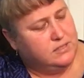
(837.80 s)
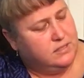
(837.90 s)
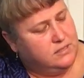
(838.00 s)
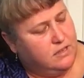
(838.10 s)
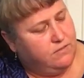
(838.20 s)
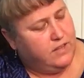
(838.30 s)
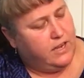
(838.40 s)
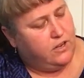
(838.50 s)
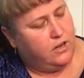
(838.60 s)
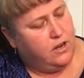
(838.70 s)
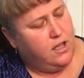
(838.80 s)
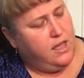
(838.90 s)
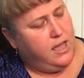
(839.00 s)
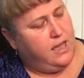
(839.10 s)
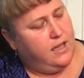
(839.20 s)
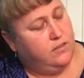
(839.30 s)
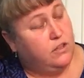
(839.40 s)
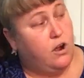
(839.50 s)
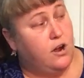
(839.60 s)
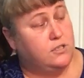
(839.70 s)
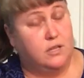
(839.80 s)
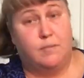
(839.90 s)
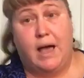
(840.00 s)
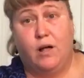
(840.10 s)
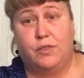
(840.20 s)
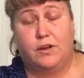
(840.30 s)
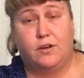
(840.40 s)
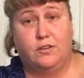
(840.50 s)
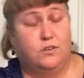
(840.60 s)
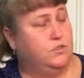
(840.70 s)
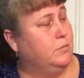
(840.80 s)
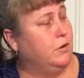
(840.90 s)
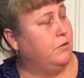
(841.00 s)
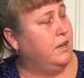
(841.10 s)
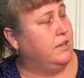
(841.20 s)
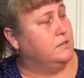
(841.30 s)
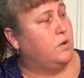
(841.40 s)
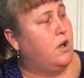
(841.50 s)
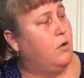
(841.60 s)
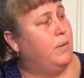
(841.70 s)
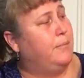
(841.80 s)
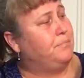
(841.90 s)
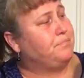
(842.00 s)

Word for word: and stuff later. And there are some out there on YouTube already as well. But